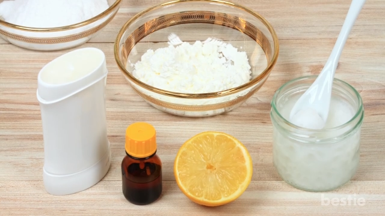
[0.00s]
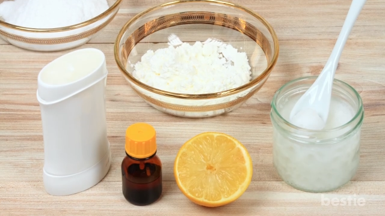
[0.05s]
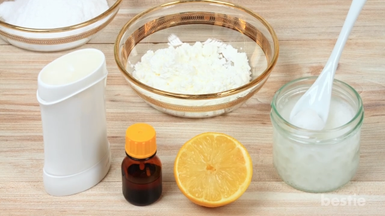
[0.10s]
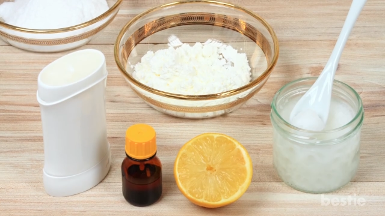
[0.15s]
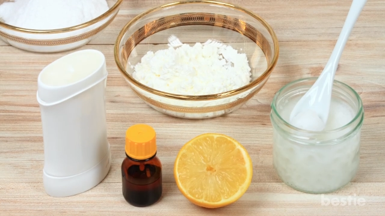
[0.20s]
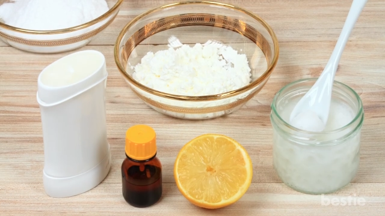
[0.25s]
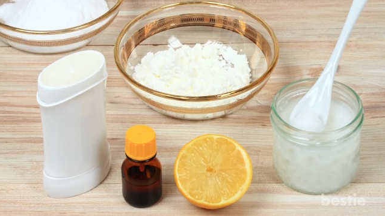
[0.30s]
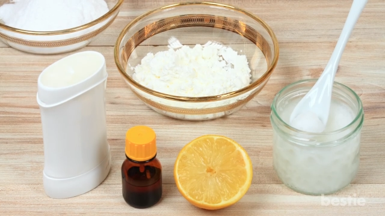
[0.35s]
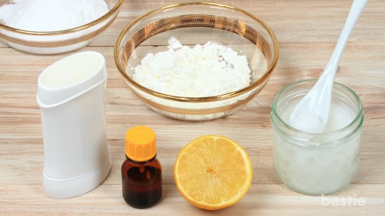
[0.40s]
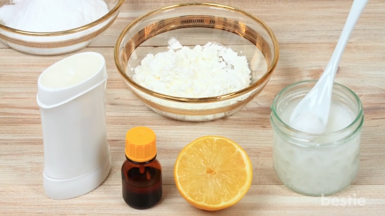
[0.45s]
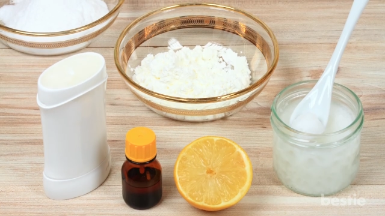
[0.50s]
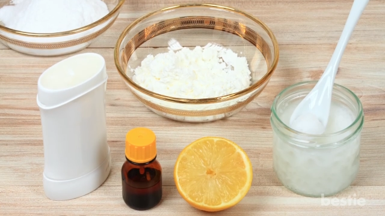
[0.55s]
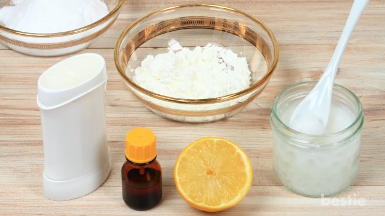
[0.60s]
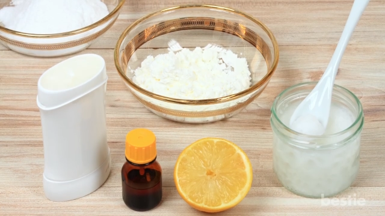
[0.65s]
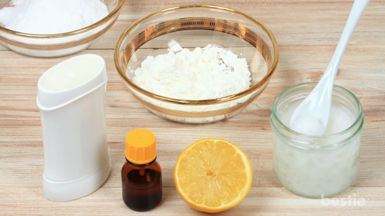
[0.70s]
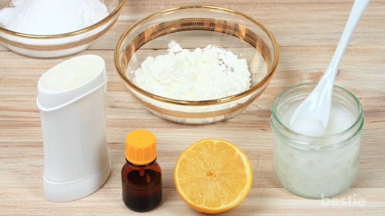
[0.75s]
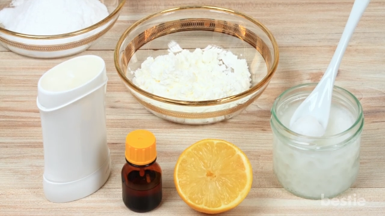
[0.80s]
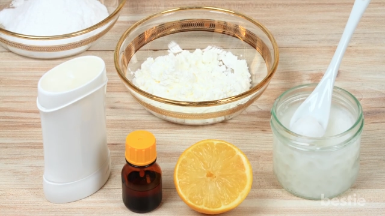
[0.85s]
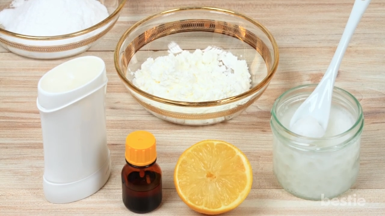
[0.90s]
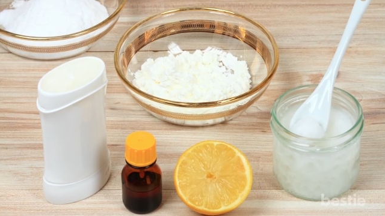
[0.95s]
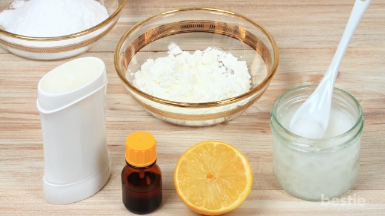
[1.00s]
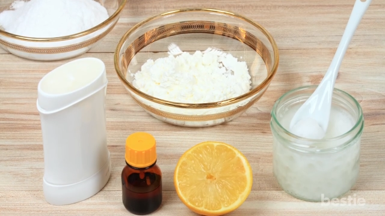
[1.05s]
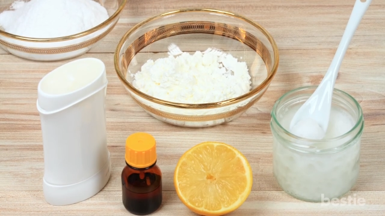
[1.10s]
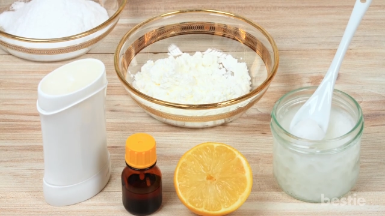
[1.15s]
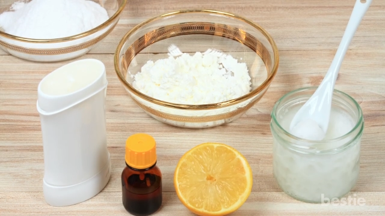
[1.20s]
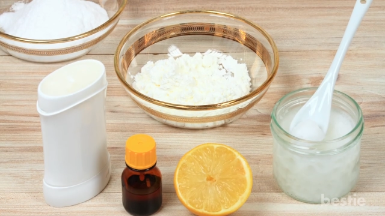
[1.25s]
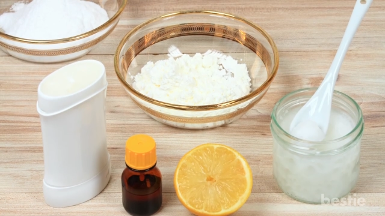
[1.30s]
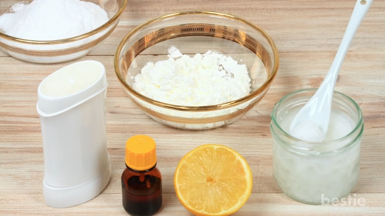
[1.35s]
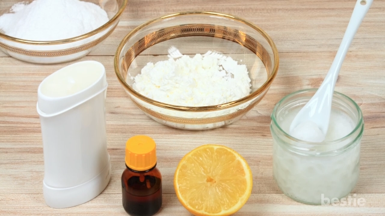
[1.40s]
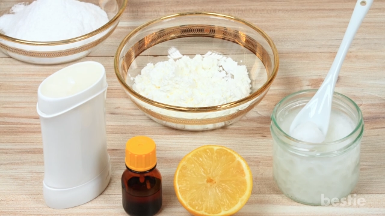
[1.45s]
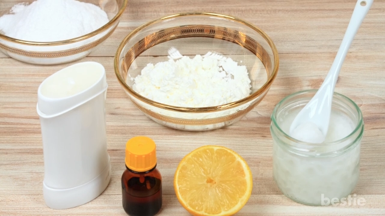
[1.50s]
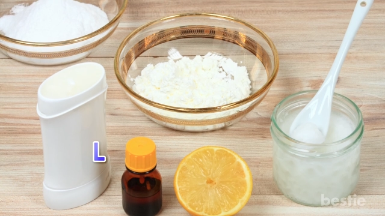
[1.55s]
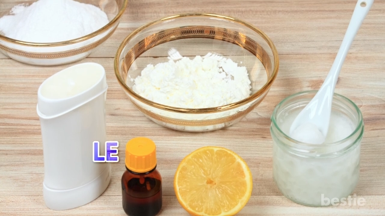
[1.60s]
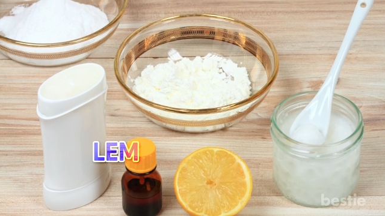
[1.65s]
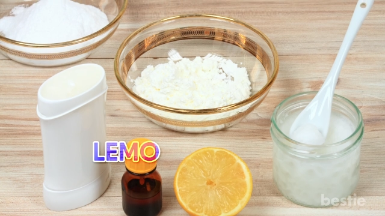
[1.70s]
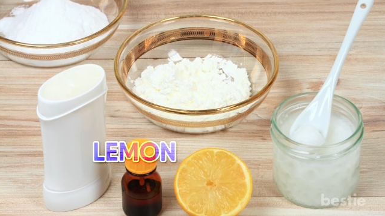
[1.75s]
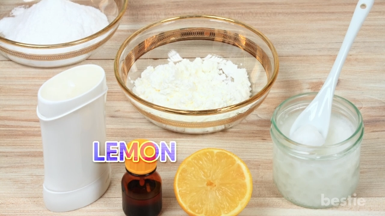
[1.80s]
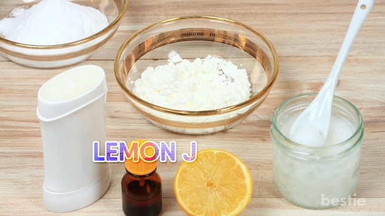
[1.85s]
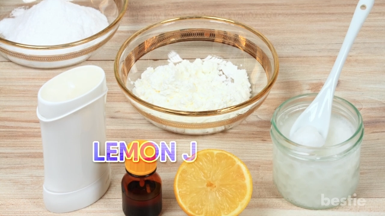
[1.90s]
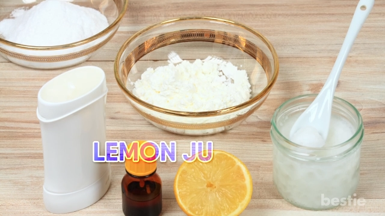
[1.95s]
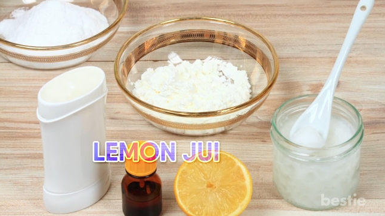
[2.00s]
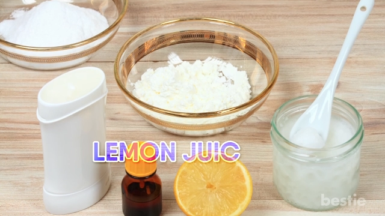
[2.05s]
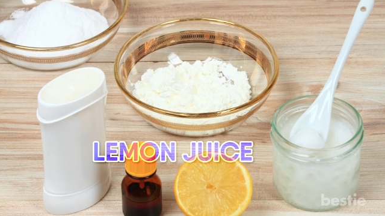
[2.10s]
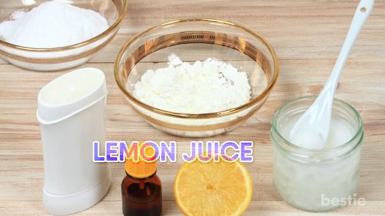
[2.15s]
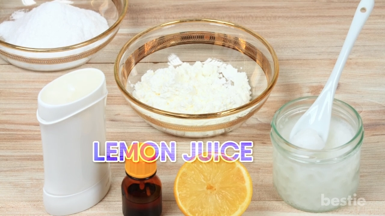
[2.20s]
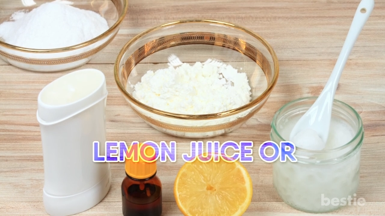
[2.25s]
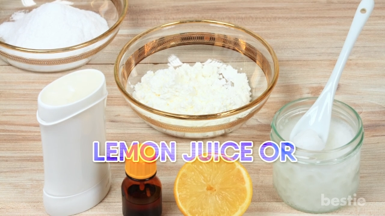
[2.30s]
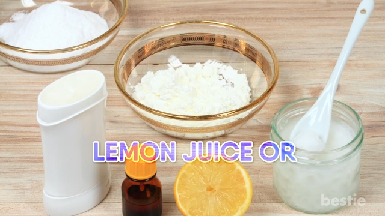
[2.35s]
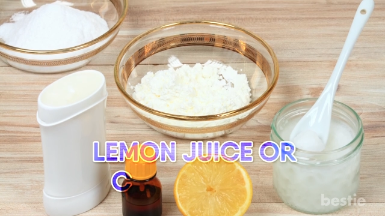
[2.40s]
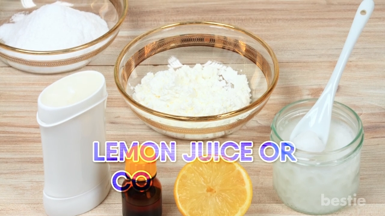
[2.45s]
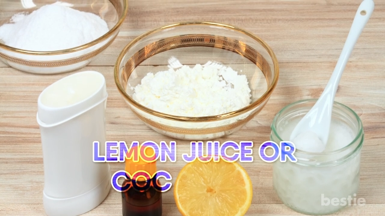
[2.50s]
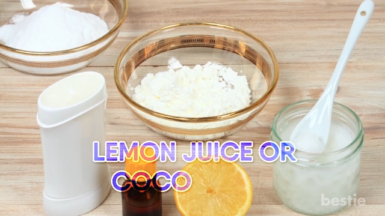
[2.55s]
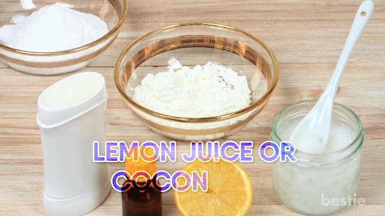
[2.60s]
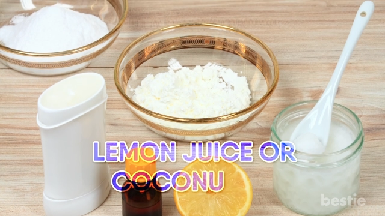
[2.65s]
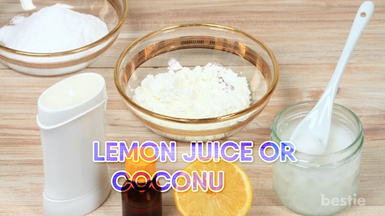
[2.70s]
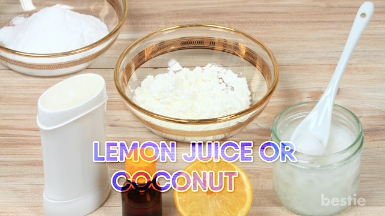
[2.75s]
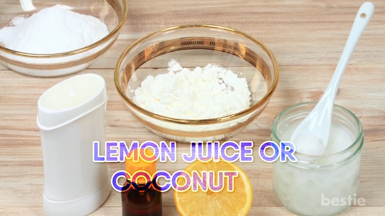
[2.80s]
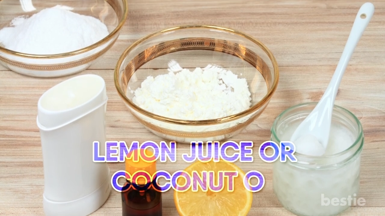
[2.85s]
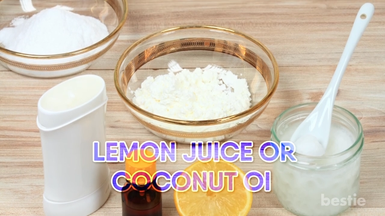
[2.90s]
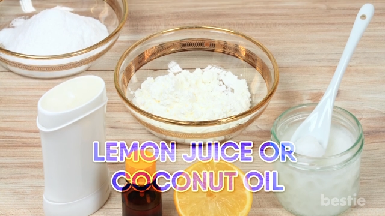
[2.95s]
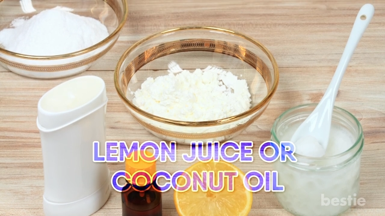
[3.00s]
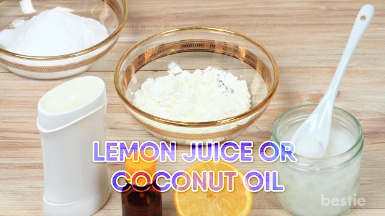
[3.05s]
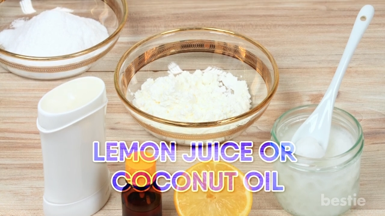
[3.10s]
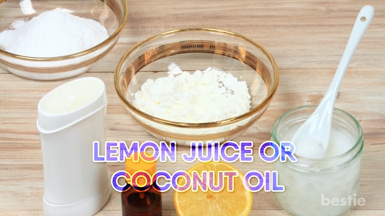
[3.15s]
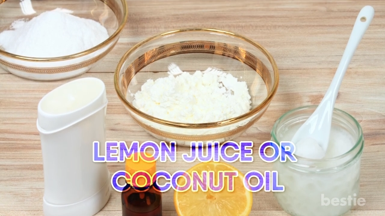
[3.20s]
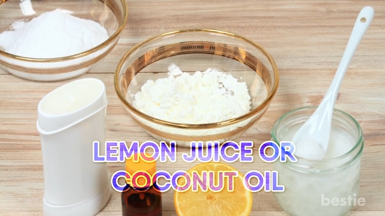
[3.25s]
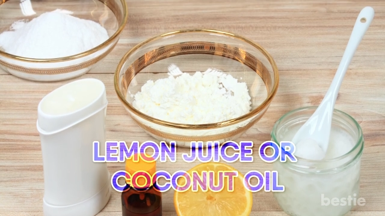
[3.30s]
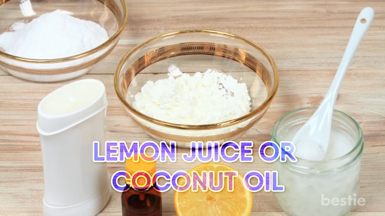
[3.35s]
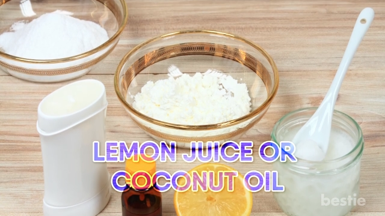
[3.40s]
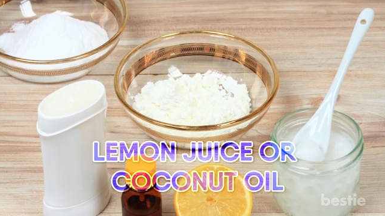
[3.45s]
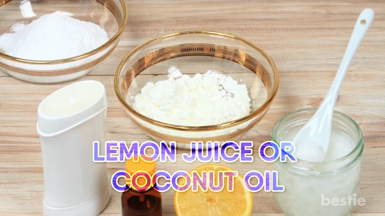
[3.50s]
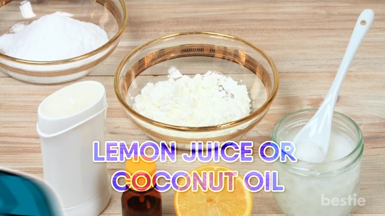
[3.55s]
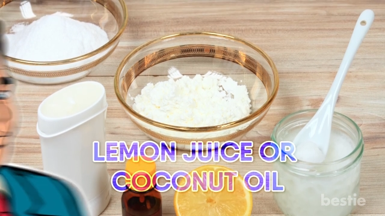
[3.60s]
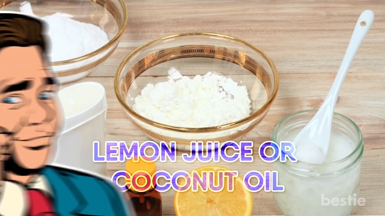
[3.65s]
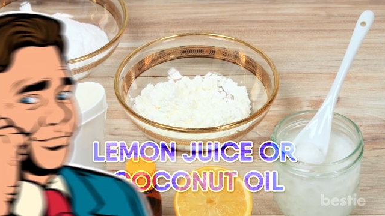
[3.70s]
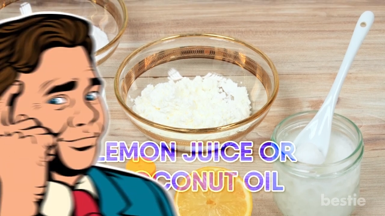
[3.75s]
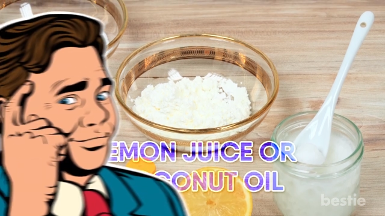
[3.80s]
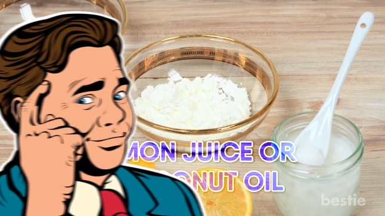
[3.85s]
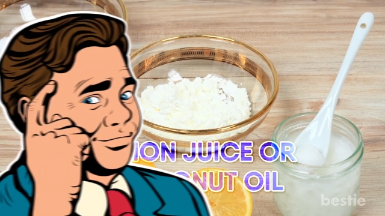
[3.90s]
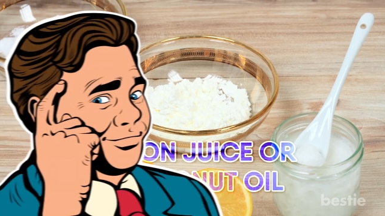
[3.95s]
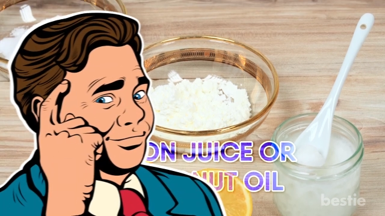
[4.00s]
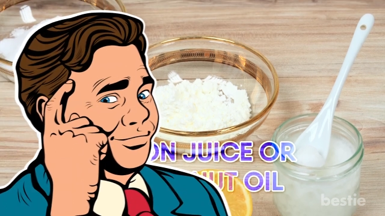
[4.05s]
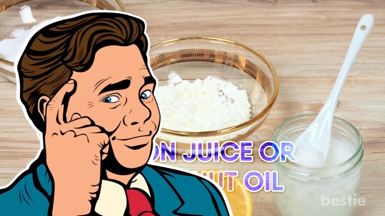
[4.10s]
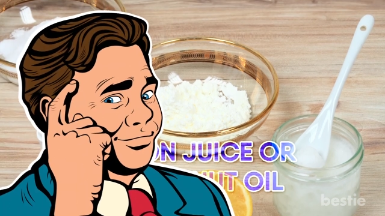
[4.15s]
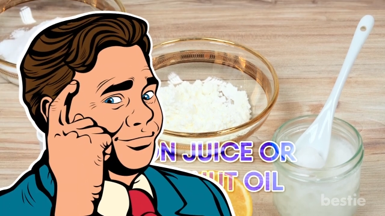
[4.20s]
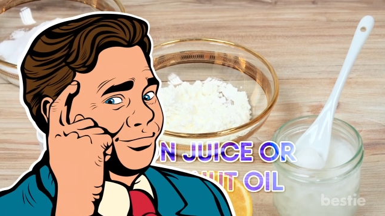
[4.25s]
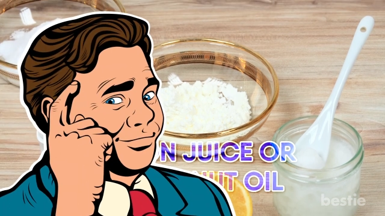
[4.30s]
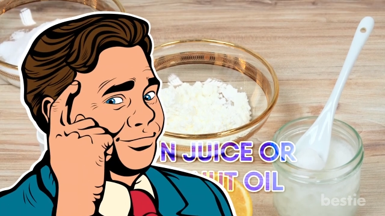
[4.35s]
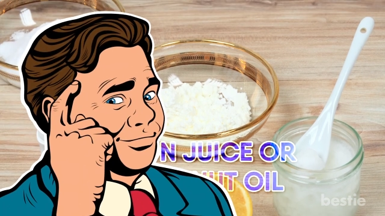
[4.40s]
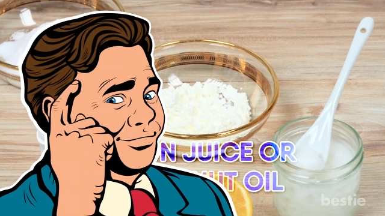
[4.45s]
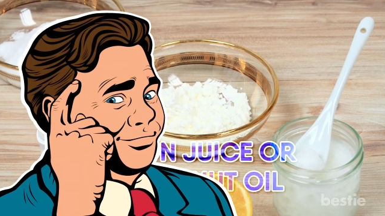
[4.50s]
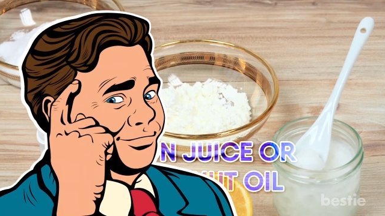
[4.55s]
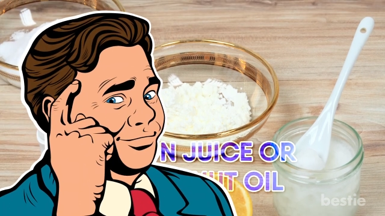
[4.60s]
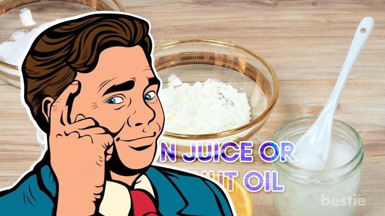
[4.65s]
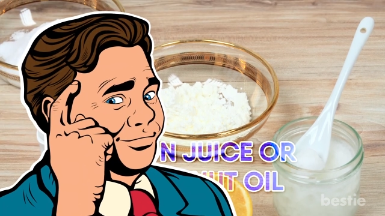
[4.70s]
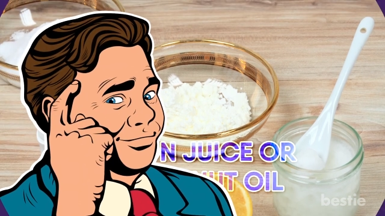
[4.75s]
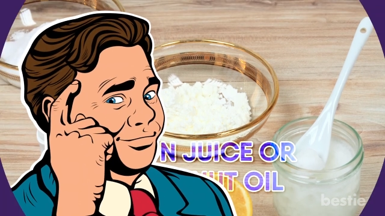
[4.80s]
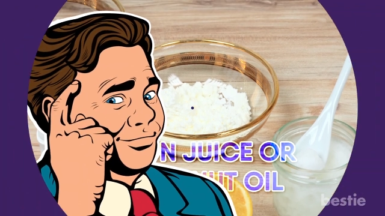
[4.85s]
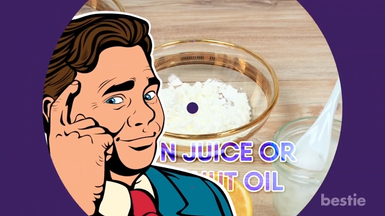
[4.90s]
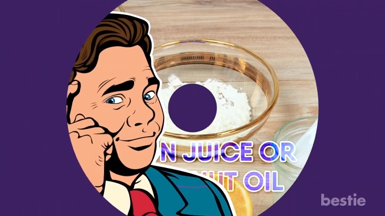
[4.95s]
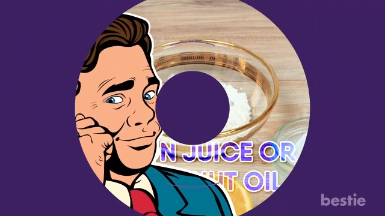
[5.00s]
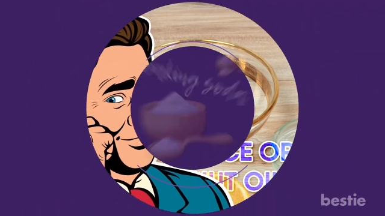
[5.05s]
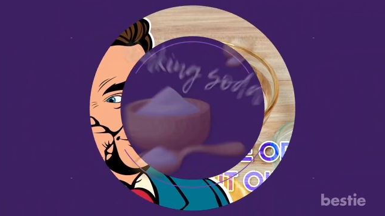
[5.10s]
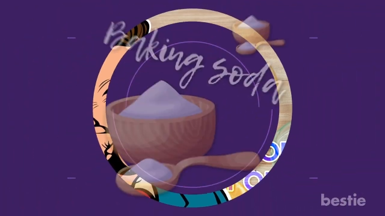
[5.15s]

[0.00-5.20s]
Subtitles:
(no speaker visible)